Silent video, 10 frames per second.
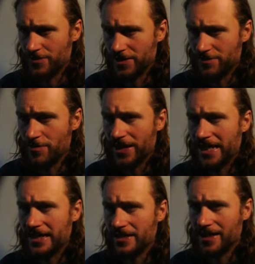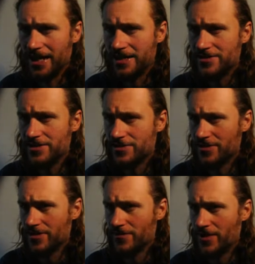with breaking the lines in
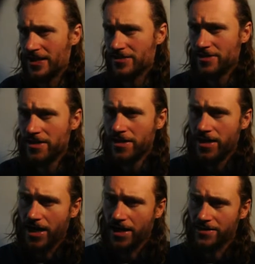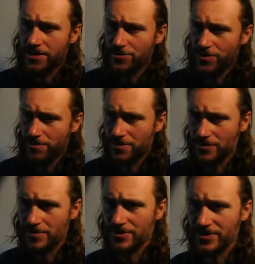certain things, and there's
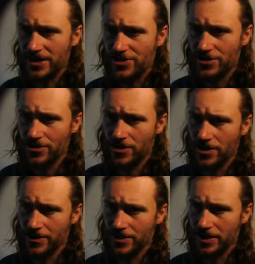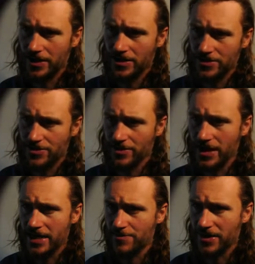repetition on certain
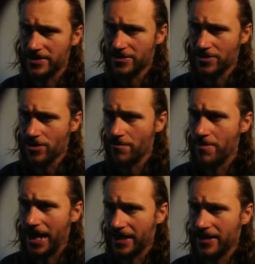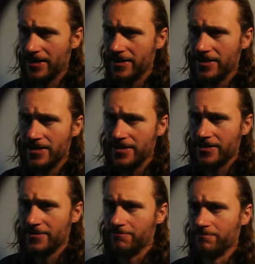aspects that come back.
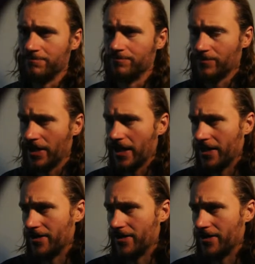And